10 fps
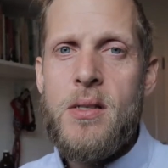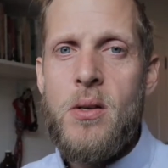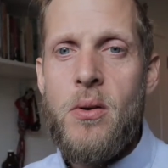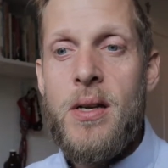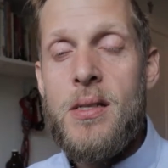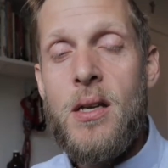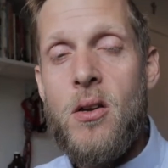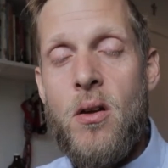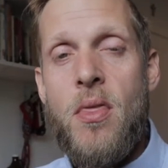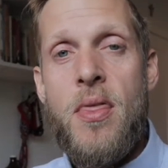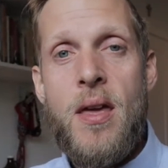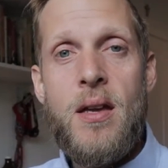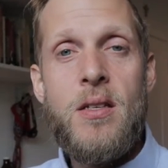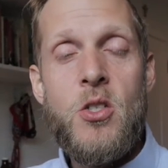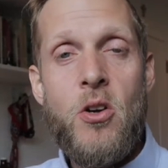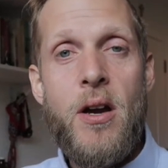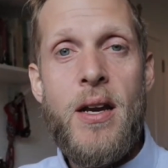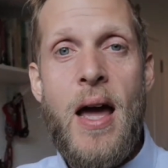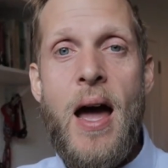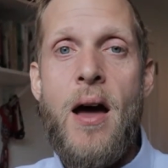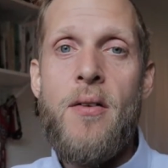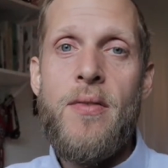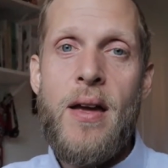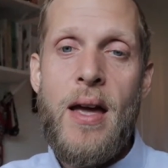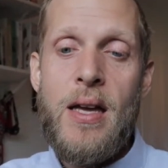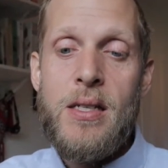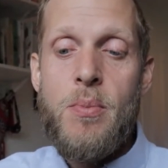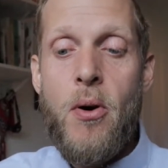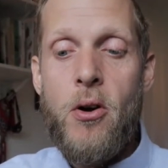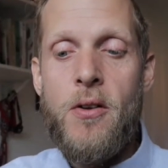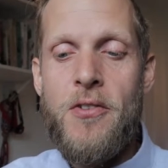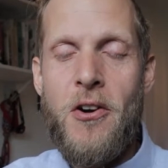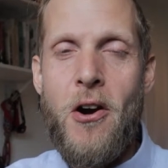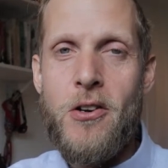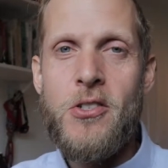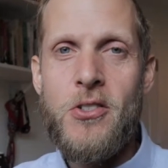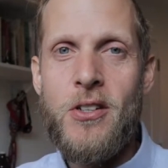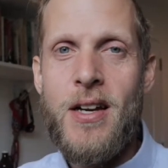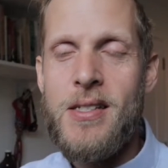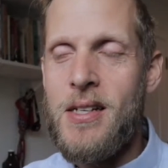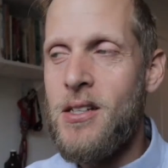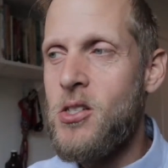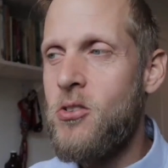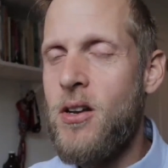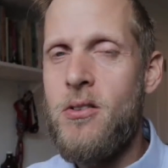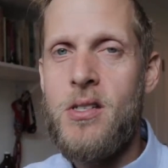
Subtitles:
So it is a good thing to try and have as part of your arsenal as an illustrator,